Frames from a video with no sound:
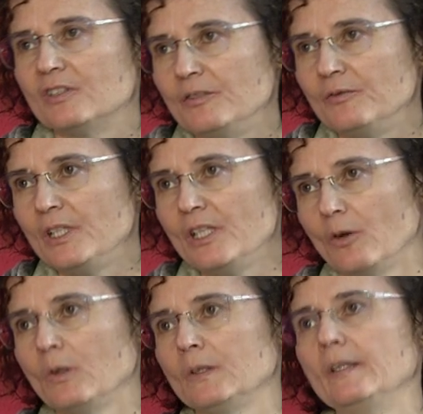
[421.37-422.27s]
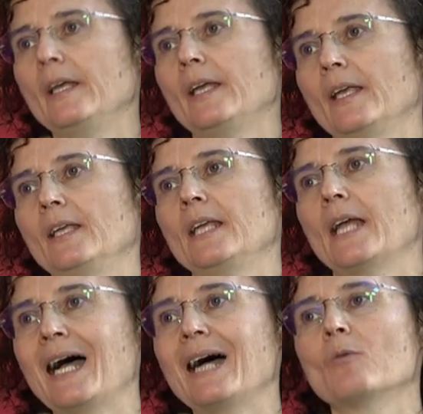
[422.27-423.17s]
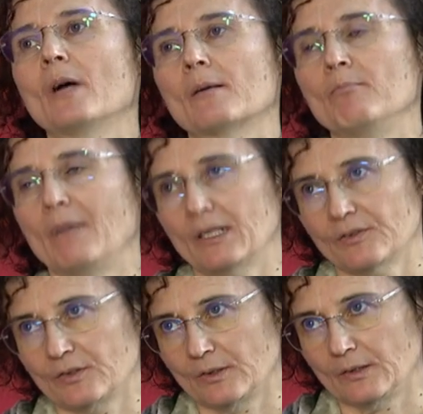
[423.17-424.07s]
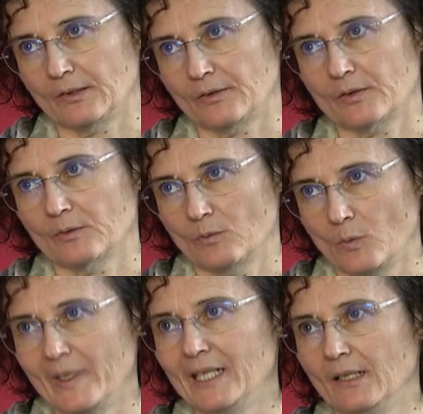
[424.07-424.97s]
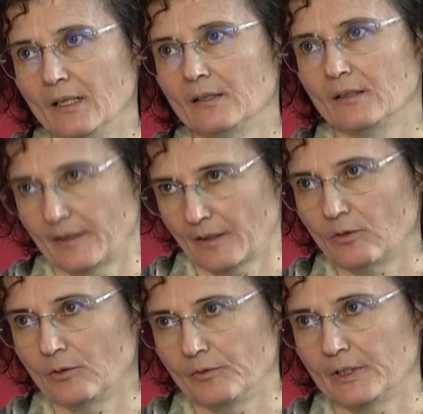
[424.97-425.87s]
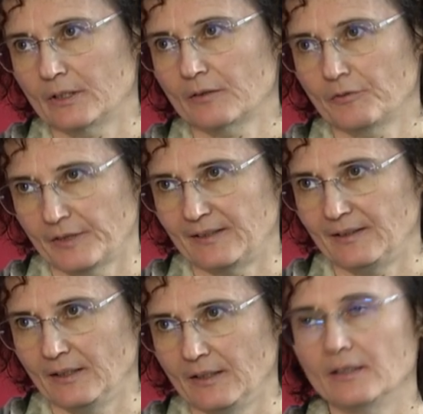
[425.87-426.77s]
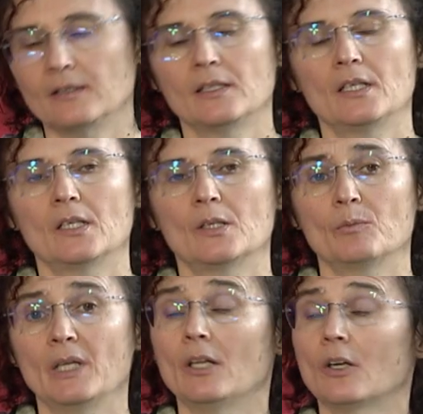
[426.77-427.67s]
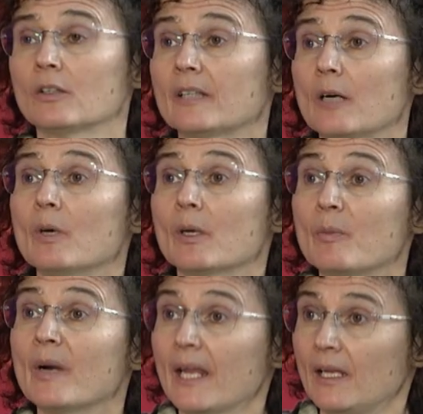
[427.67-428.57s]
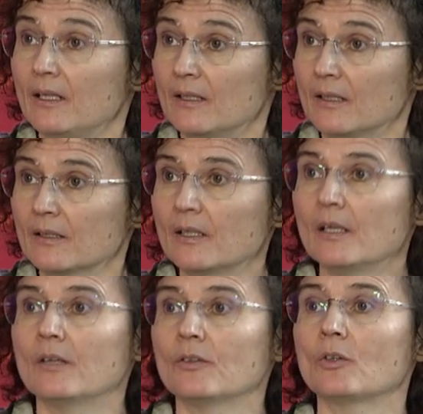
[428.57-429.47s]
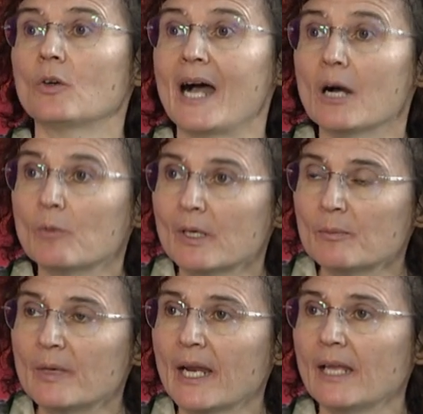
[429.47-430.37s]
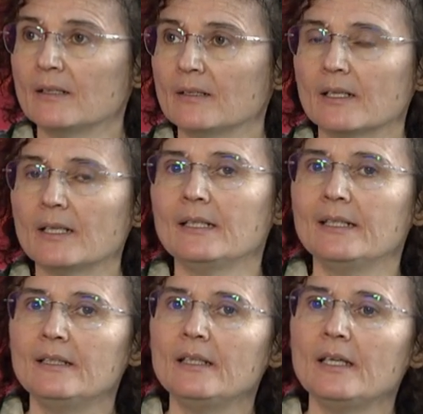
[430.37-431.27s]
core of all the energy is to sustain synapses. And that's why we think it would be unsustainable. It's not the, because